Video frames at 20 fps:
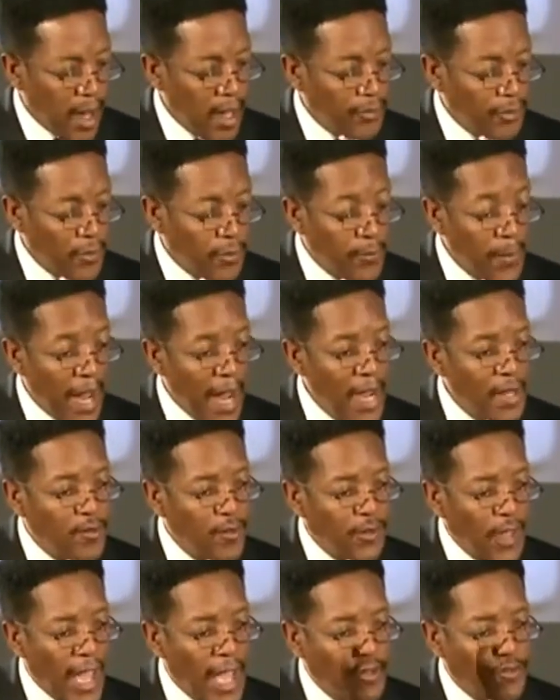it says from
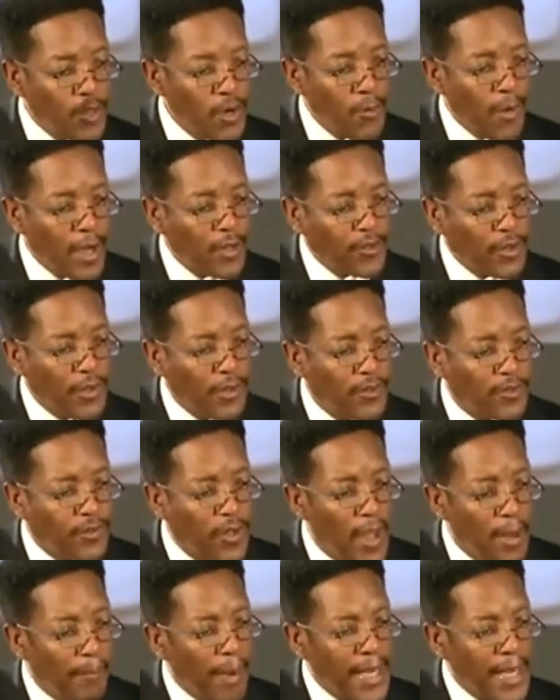ages and generations,